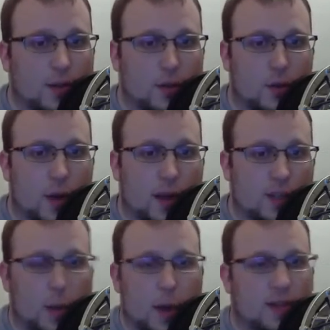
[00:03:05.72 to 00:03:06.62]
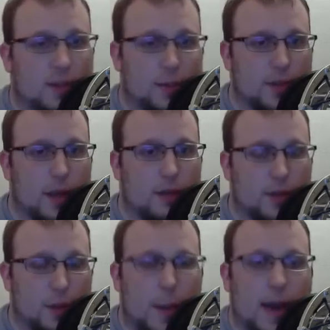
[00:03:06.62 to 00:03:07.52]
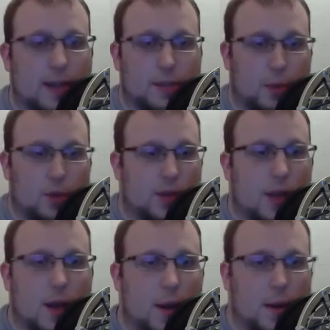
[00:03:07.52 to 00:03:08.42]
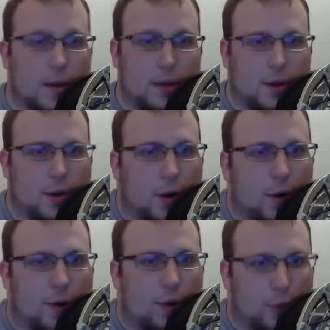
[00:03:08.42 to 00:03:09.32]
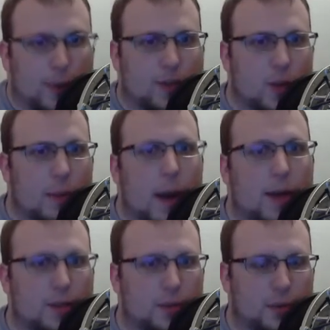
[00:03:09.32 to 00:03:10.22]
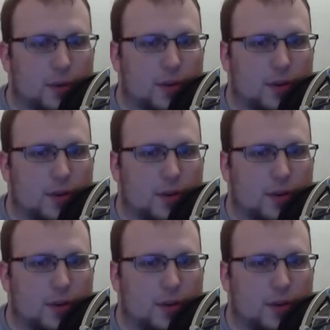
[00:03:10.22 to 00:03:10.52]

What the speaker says: to express themselves in the in the freest way possible.